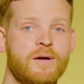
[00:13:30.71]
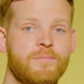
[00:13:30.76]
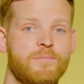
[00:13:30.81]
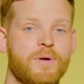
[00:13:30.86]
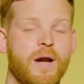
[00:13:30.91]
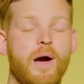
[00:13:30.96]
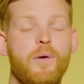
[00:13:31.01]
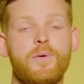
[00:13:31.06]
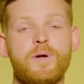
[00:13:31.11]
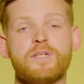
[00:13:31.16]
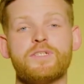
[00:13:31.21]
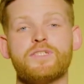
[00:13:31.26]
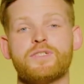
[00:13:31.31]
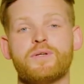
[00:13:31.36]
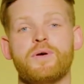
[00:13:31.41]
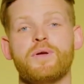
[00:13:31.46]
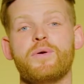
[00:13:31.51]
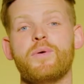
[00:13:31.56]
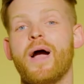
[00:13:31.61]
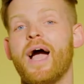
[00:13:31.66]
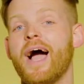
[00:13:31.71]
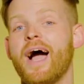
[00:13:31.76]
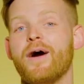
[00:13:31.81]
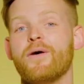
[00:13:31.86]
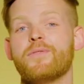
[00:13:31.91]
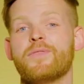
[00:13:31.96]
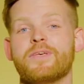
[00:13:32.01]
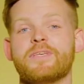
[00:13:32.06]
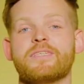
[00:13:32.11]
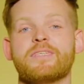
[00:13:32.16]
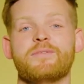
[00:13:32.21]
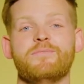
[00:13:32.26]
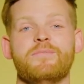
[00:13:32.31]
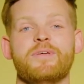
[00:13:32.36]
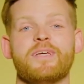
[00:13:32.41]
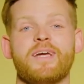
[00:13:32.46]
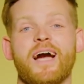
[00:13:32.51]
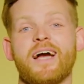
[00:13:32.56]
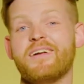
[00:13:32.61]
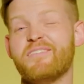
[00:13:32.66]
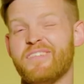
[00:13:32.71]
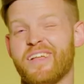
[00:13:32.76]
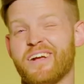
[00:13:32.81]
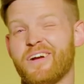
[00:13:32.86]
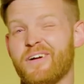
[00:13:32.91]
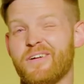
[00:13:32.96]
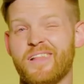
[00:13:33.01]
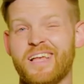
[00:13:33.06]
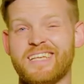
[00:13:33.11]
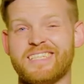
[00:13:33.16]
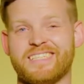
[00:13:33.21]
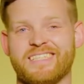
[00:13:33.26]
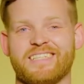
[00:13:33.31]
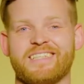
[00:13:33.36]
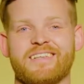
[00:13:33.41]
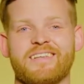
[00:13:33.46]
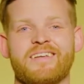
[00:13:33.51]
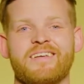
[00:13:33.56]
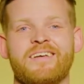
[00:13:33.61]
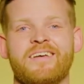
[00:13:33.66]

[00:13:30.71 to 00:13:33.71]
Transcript: but I wanna show you how this can be kind of like our lesson.